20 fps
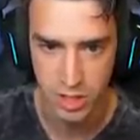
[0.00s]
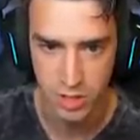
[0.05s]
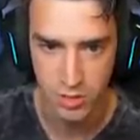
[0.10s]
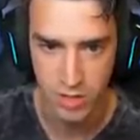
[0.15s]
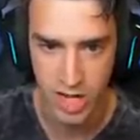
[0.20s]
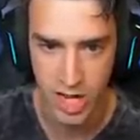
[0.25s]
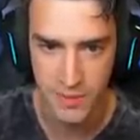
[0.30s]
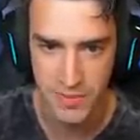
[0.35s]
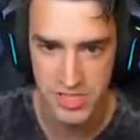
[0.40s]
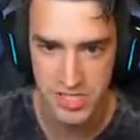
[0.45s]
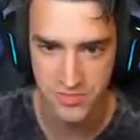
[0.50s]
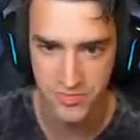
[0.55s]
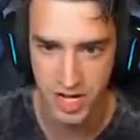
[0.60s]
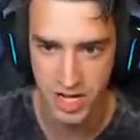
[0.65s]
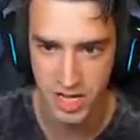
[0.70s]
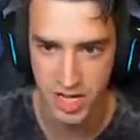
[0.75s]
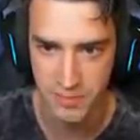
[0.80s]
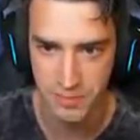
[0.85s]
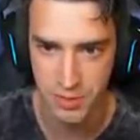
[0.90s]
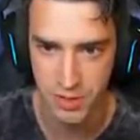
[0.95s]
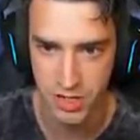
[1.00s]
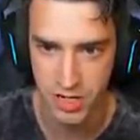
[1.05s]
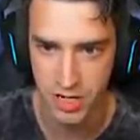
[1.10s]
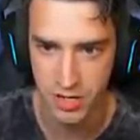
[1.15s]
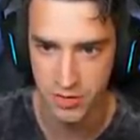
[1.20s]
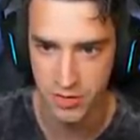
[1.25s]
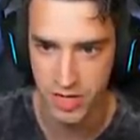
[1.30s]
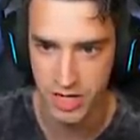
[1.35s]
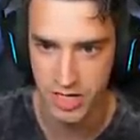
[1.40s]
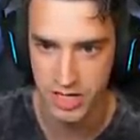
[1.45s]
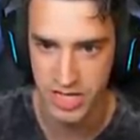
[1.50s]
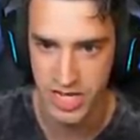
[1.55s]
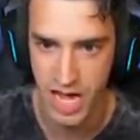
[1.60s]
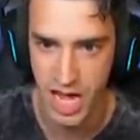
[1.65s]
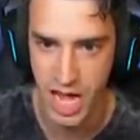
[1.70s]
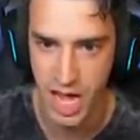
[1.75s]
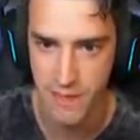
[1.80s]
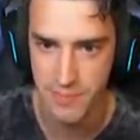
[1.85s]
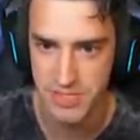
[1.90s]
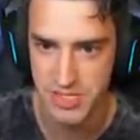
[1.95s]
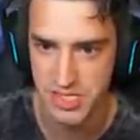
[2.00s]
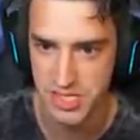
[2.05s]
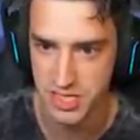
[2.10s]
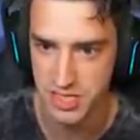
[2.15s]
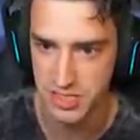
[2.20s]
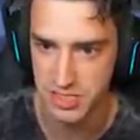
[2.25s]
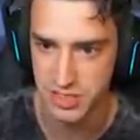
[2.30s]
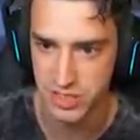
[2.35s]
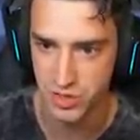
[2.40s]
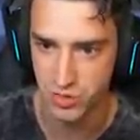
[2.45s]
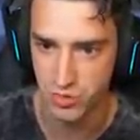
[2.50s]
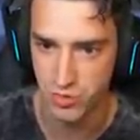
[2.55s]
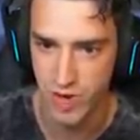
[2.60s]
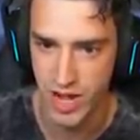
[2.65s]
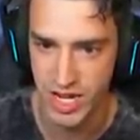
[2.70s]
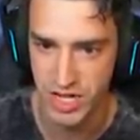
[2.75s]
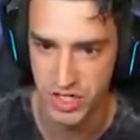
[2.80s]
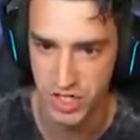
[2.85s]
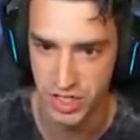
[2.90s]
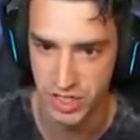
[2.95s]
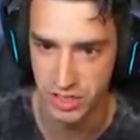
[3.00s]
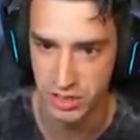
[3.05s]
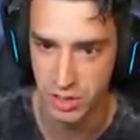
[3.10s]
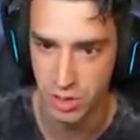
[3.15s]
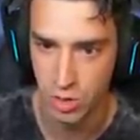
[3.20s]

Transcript: What happens if I like put it in a ring in the opposite direction?